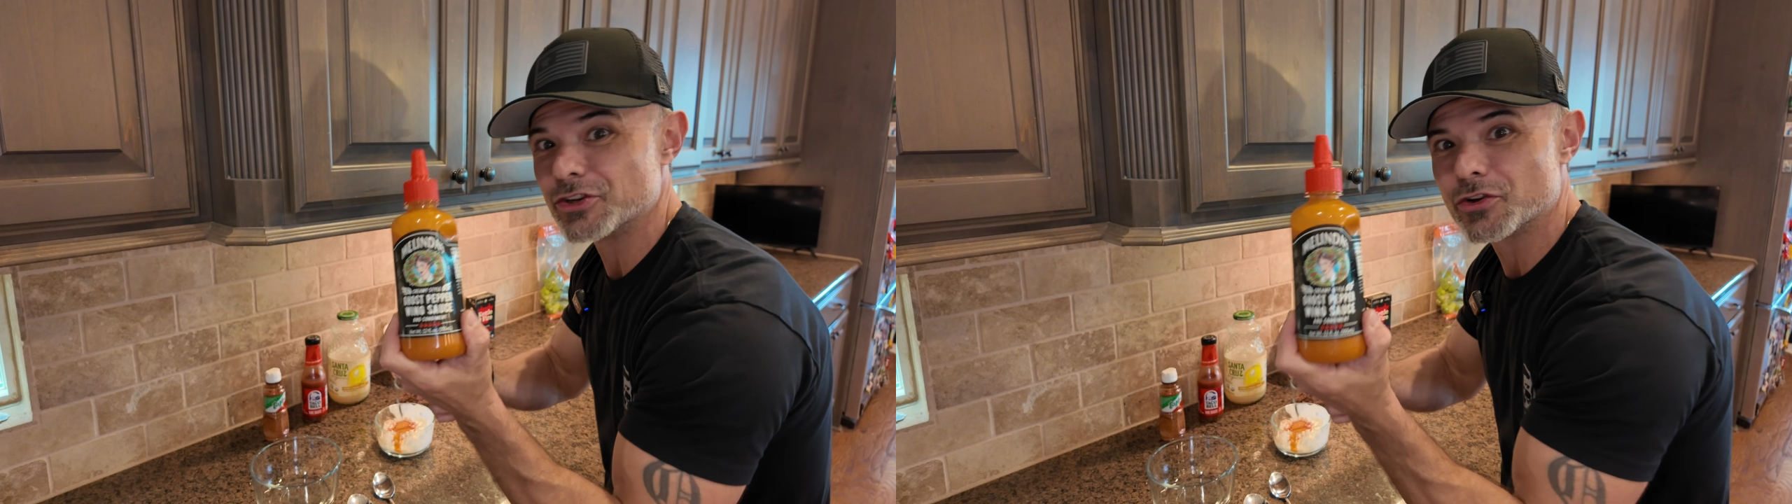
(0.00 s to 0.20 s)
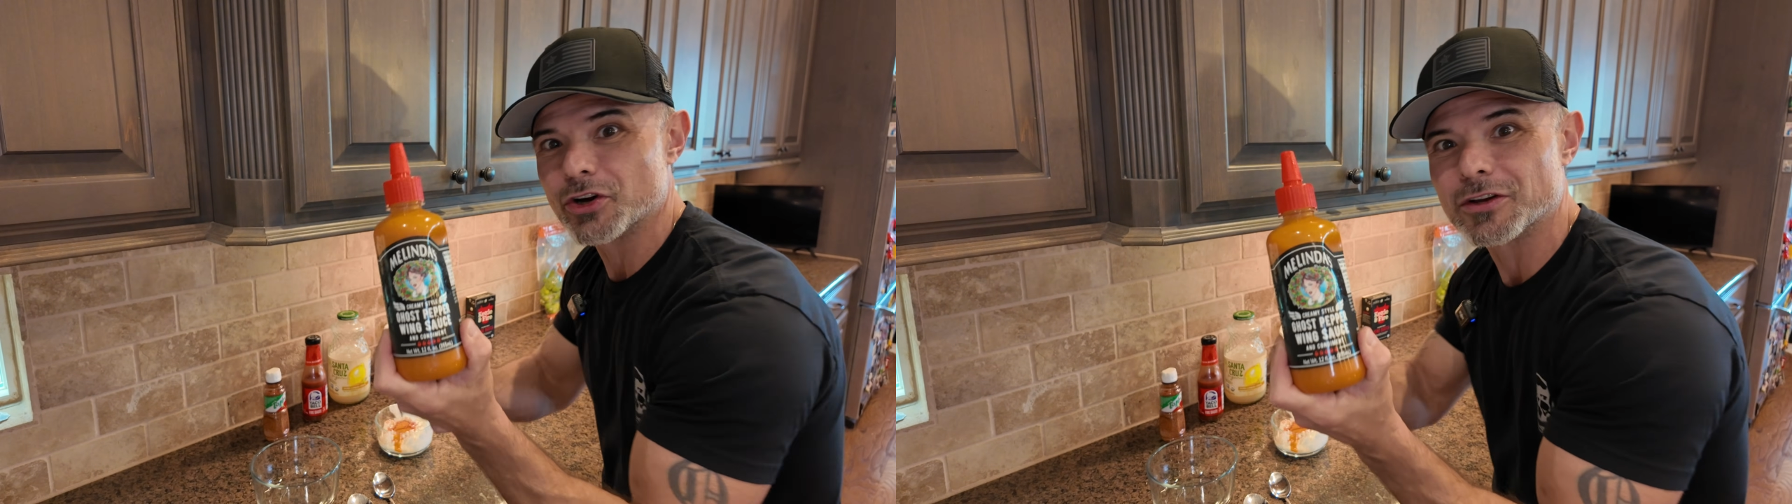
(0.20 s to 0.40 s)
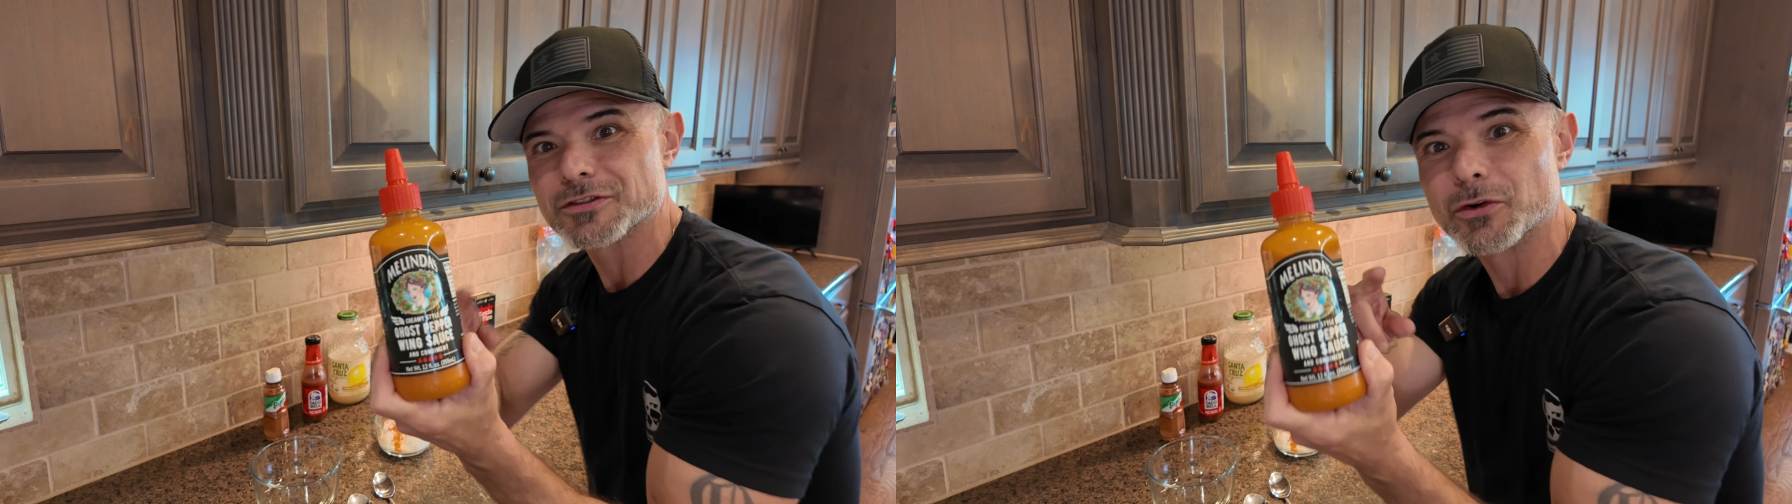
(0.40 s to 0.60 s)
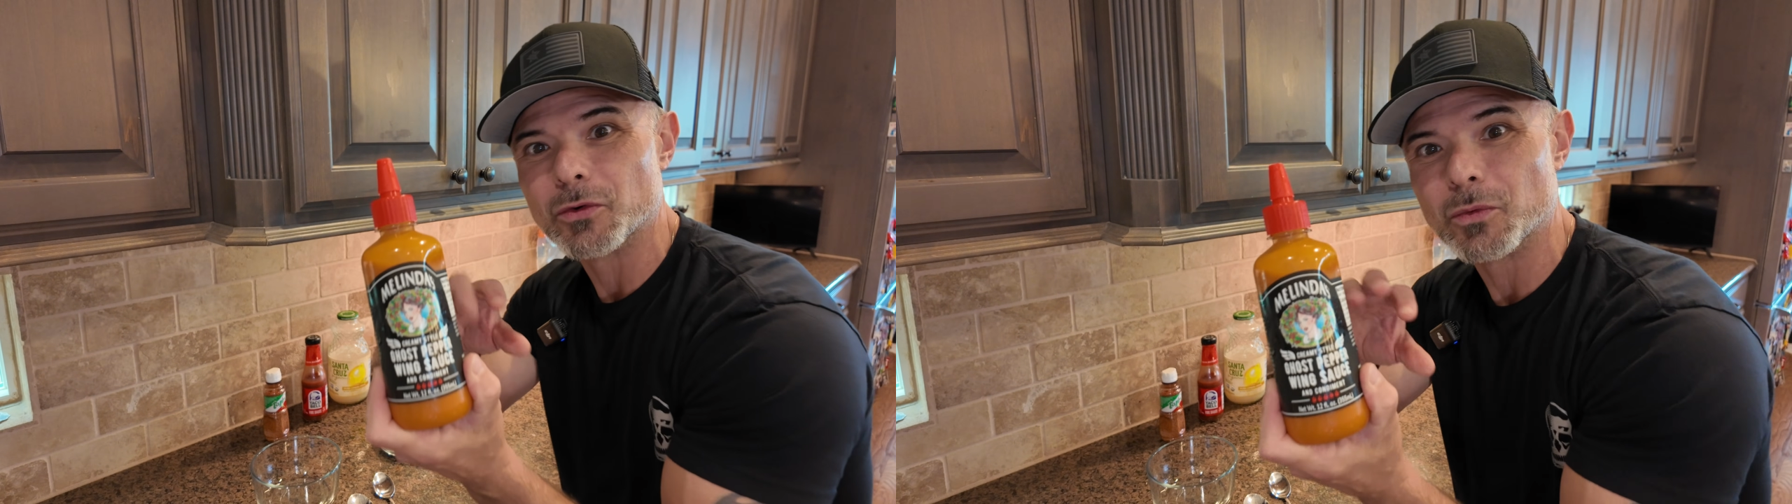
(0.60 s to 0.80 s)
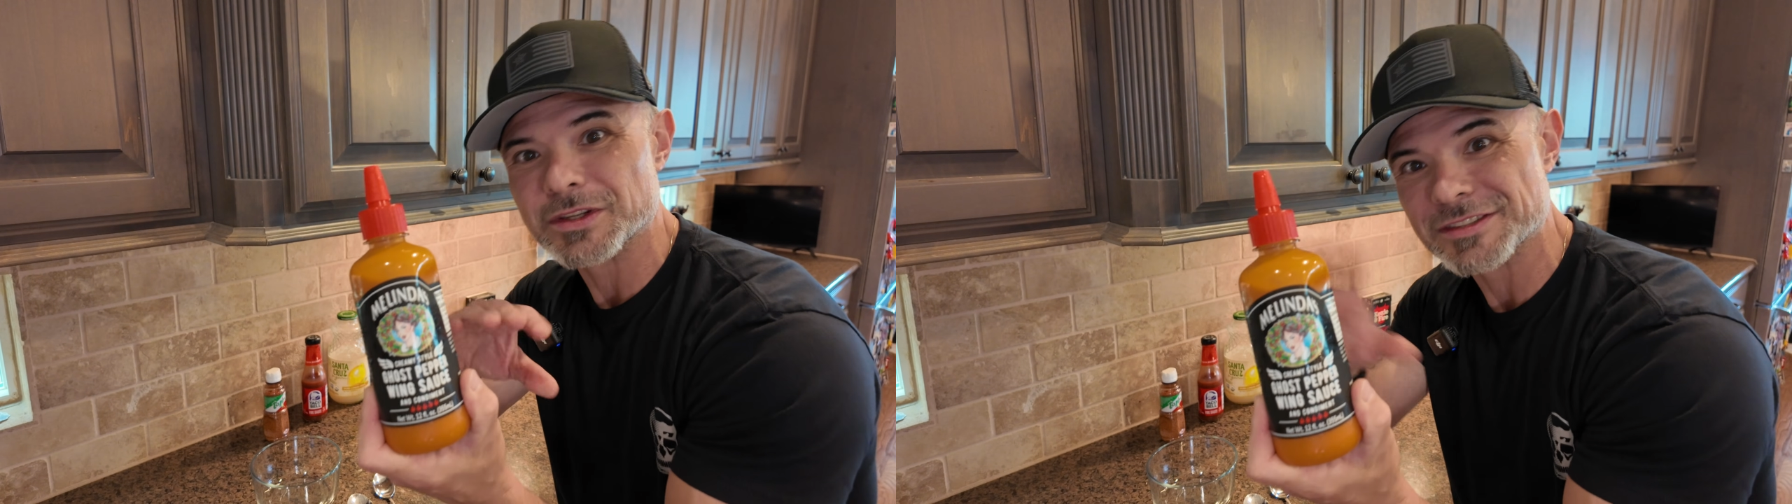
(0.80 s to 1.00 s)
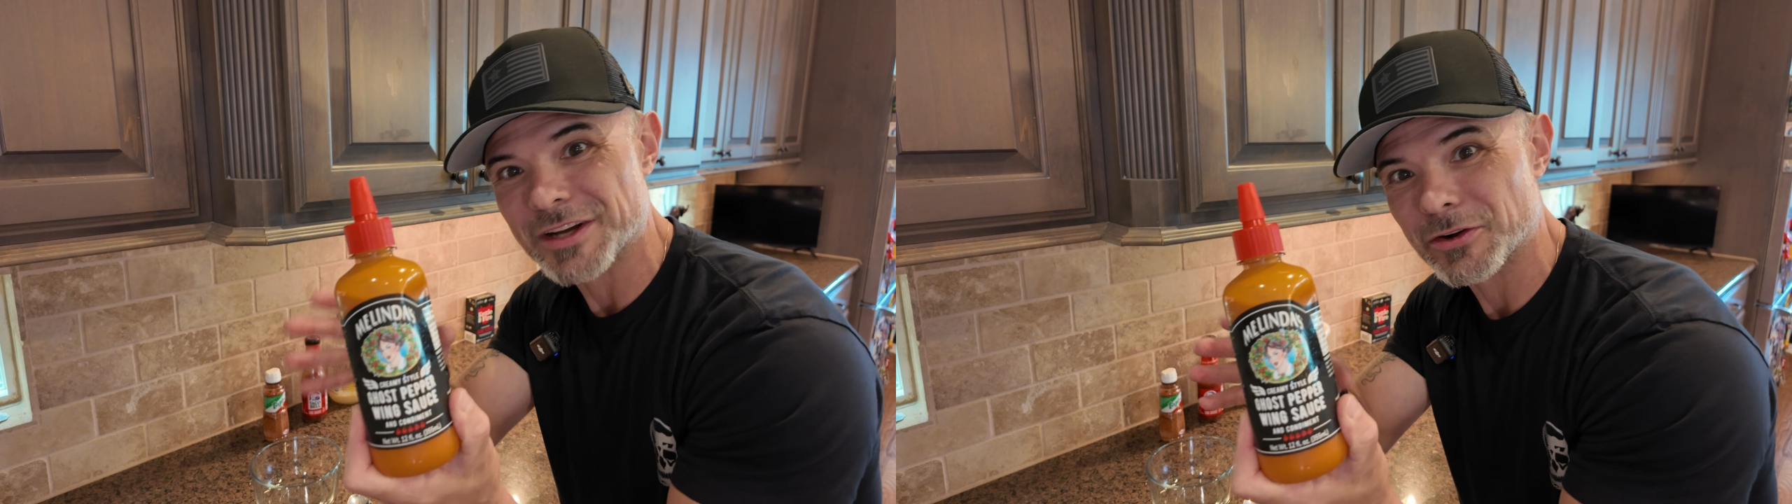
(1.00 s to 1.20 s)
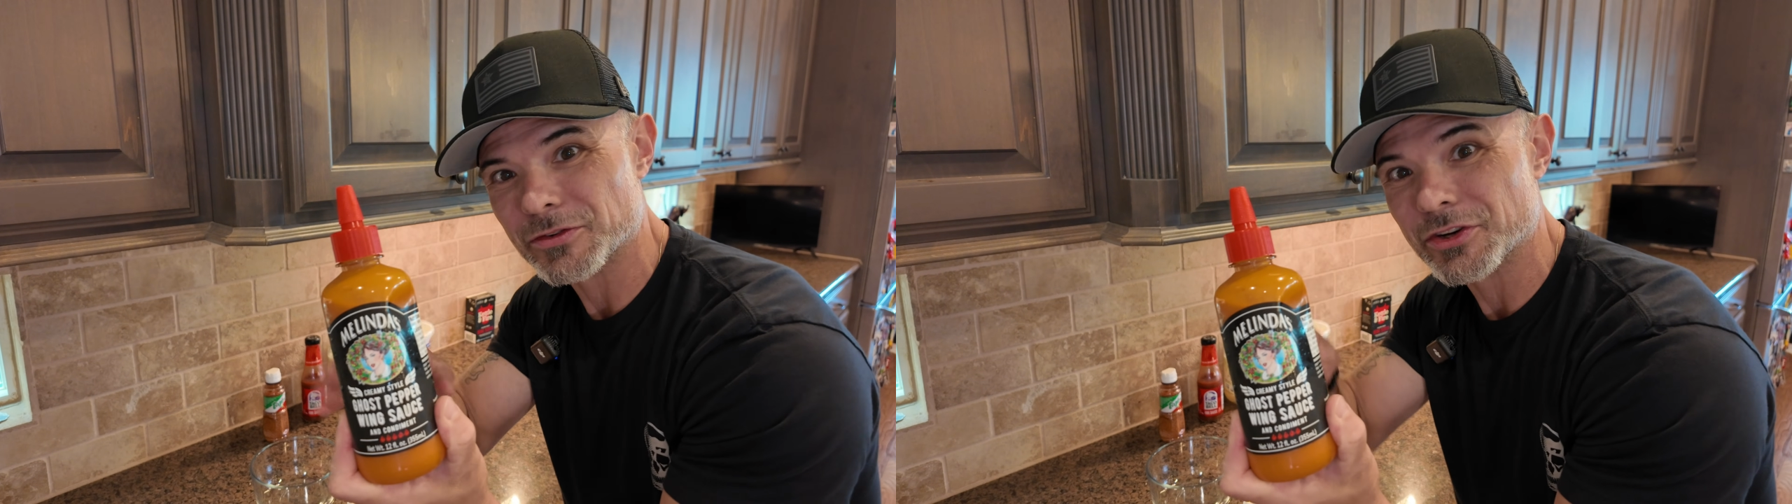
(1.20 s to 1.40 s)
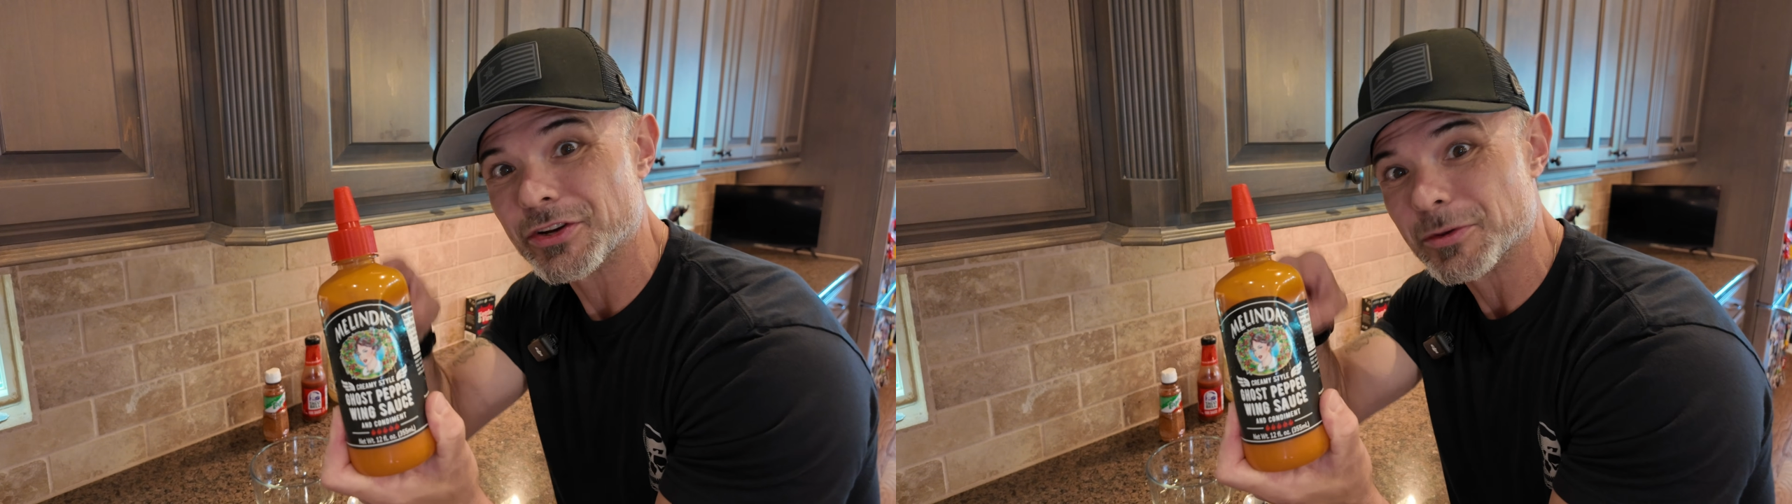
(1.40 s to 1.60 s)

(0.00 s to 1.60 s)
You can also, once the tacos are done,